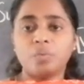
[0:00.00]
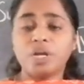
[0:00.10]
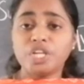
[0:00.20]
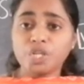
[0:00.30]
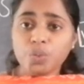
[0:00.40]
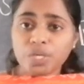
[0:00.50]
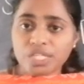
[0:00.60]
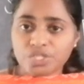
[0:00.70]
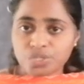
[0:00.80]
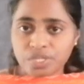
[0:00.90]
What did you
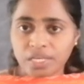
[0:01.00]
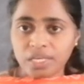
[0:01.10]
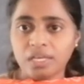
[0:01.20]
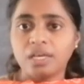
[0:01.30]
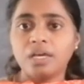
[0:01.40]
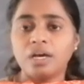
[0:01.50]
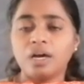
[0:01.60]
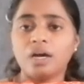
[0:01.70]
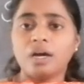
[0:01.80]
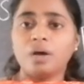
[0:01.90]
eat
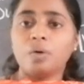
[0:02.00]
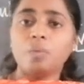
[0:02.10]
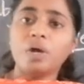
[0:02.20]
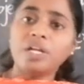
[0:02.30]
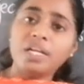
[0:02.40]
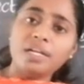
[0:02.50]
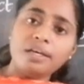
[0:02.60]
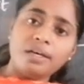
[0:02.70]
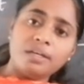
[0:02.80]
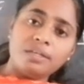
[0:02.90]
today? What did
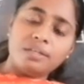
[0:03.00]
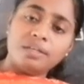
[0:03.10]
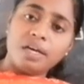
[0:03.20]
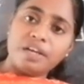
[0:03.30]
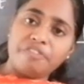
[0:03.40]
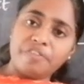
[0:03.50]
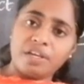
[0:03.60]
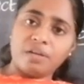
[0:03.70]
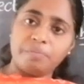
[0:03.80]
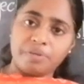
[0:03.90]
her
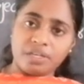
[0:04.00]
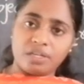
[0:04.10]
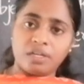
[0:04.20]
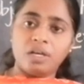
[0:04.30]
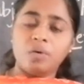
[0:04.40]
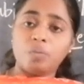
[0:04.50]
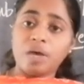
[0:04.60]
friend bring?